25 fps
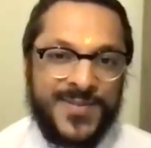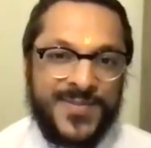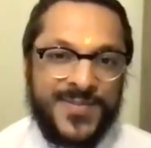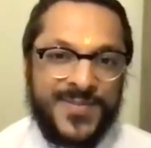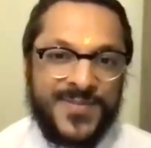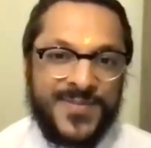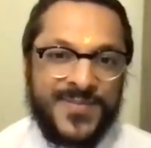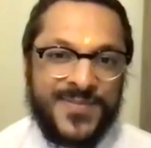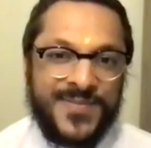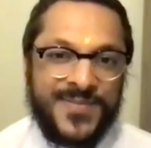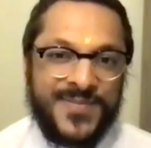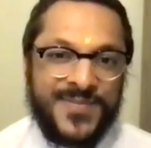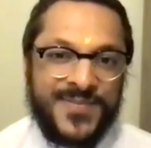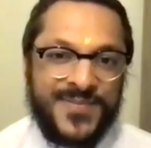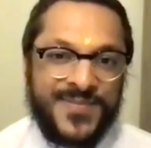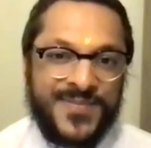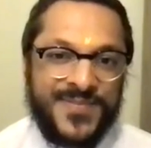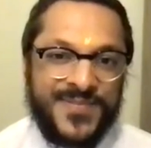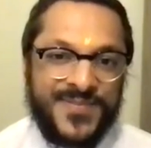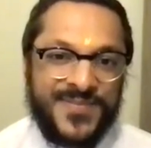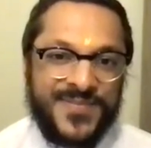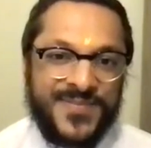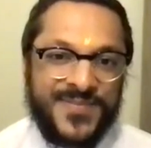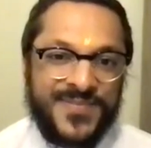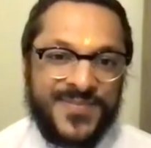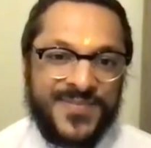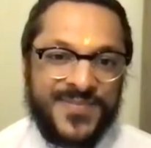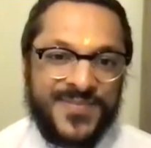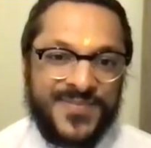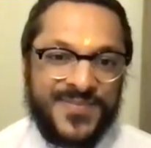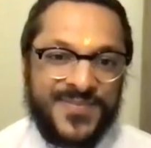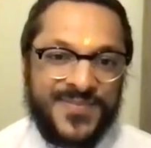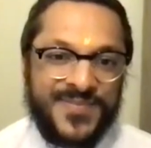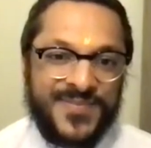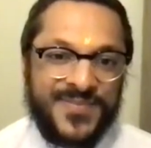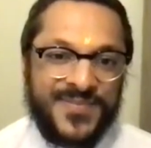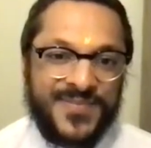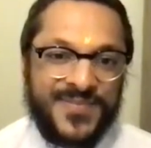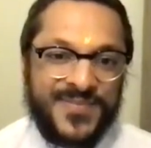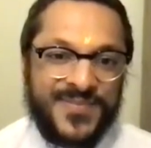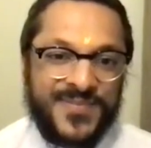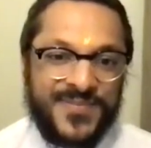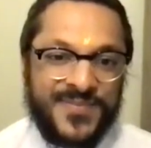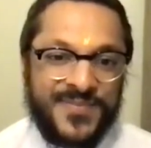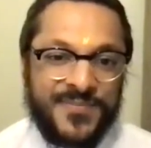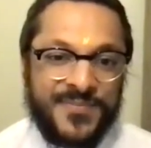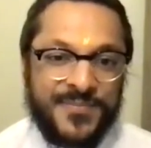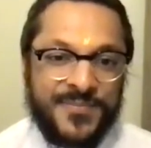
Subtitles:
Nobody speaks.